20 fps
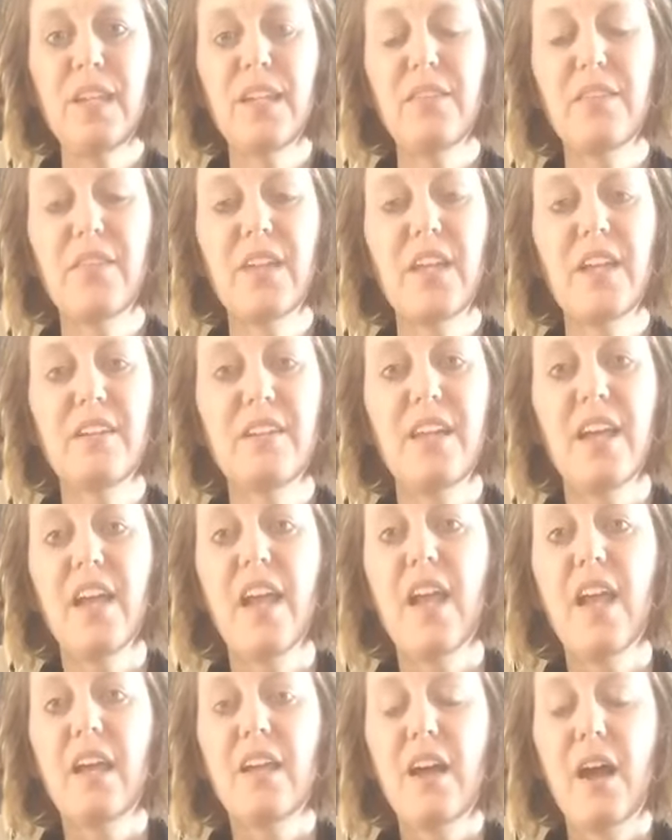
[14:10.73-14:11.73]
then
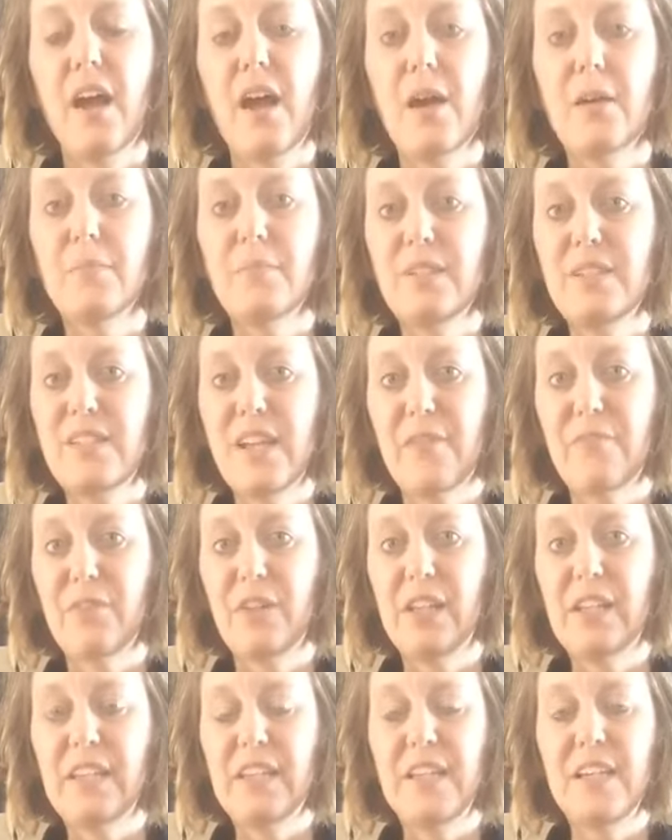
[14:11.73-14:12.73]

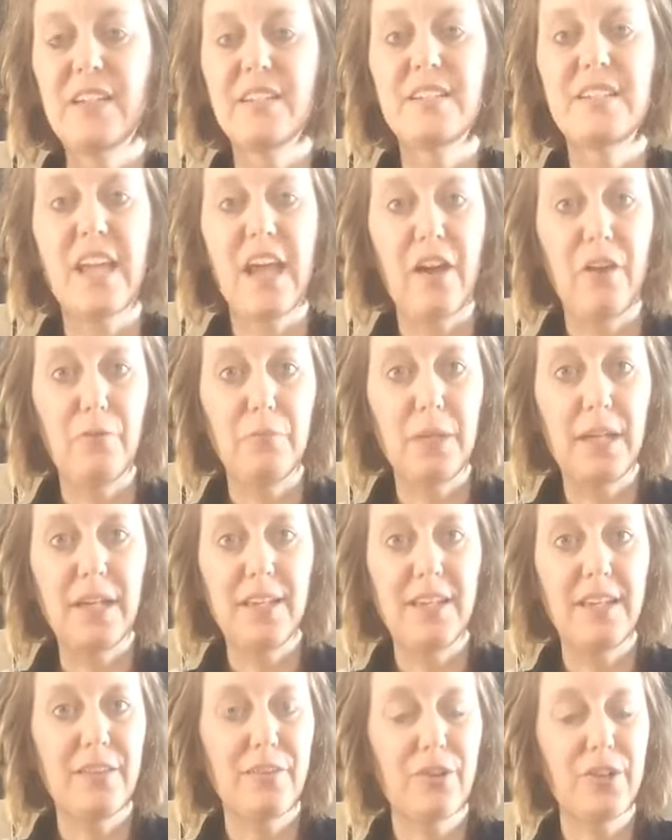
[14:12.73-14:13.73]
definitely tell me
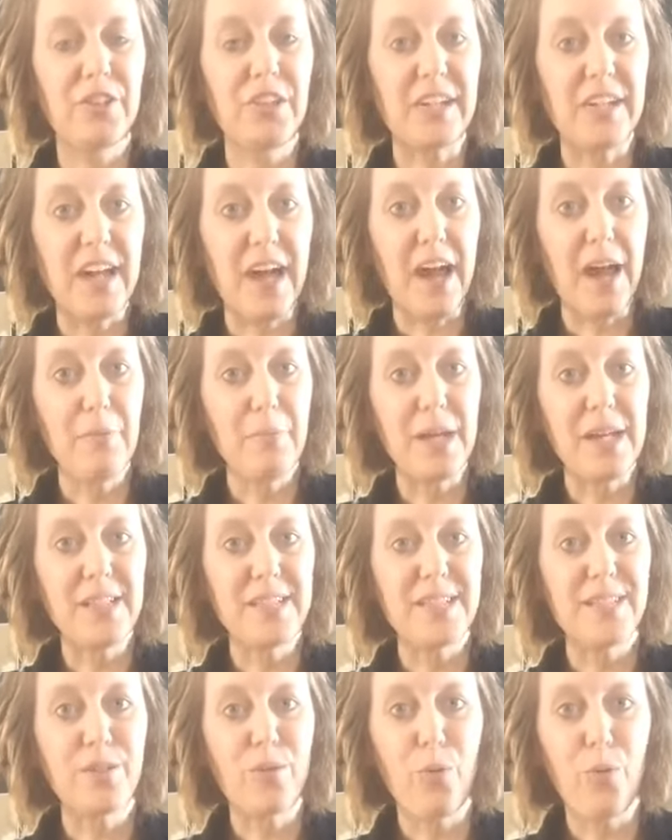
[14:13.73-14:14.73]
either in the
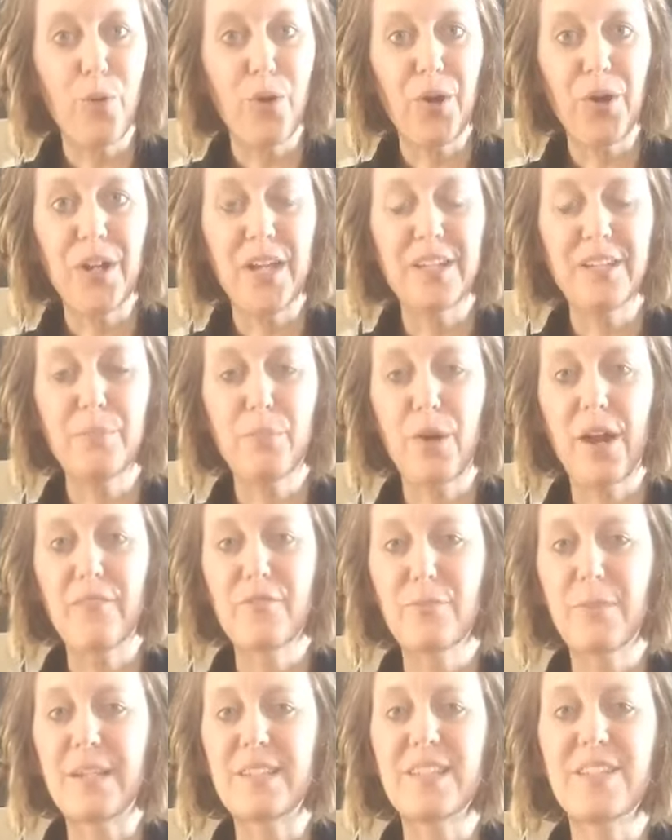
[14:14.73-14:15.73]
comments or in the private
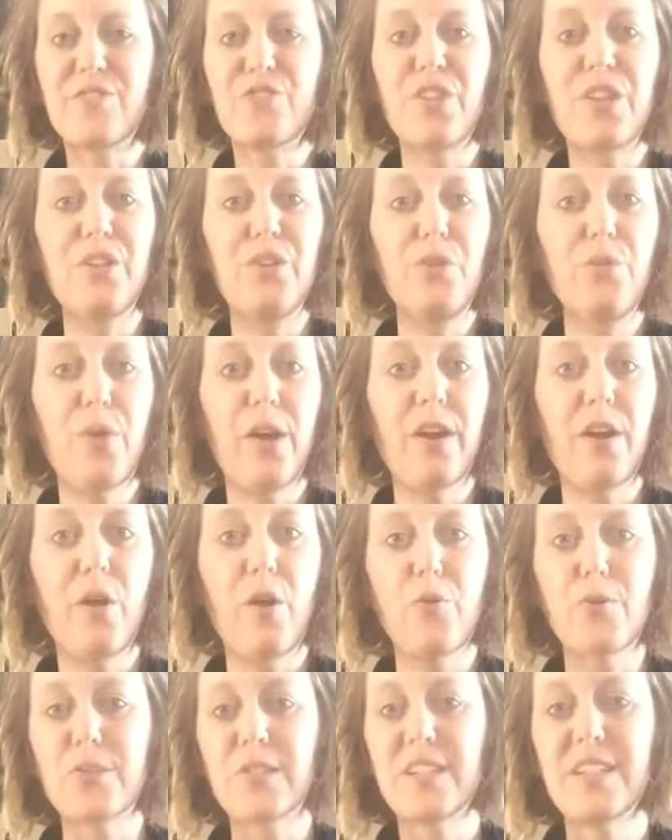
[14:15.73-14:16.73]
message that you want to
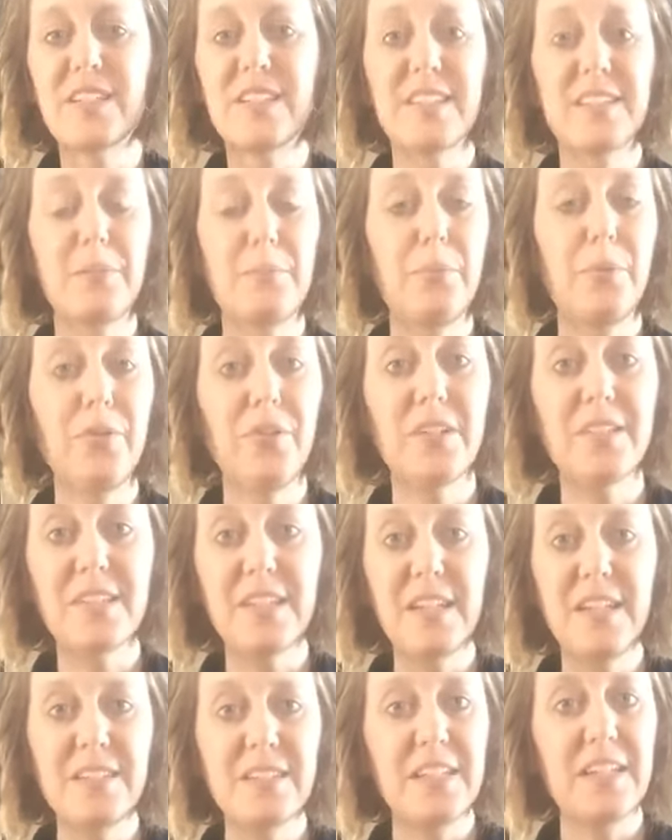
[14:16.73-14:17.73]
host. It's simple, it's
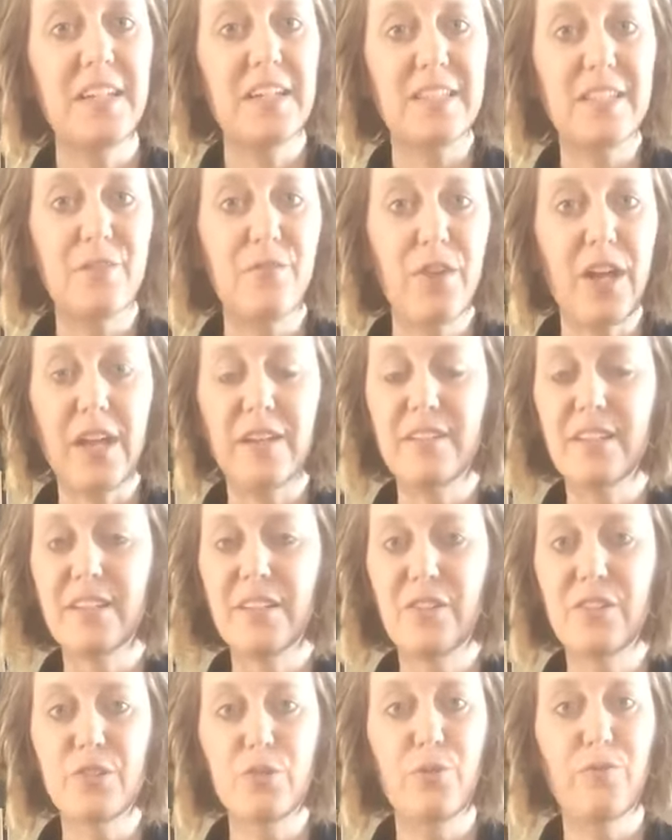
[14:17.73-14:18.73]
easy, it's fun. You
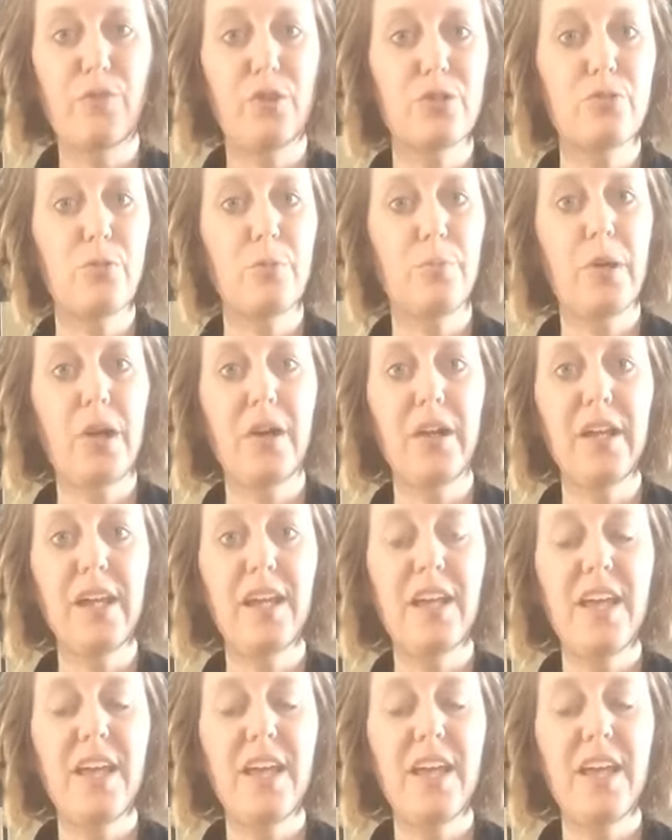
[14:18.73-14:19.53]
can do a virtual party,